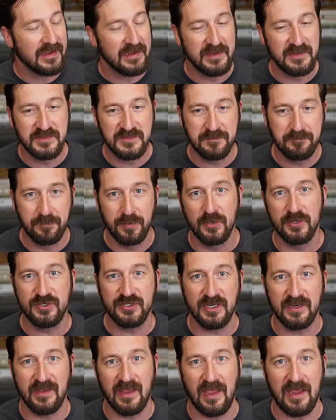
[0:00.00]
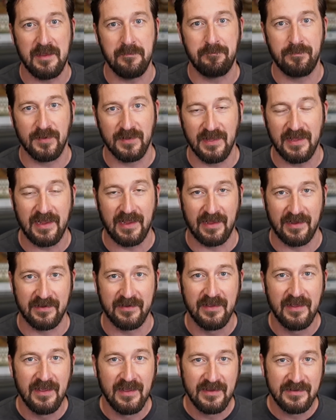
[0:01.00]
is pushing a
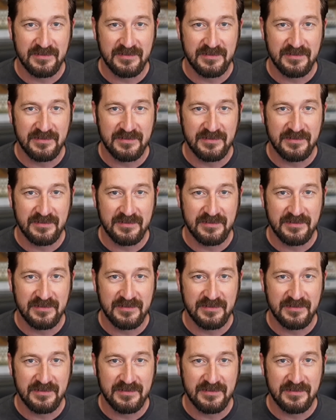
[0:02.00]
plan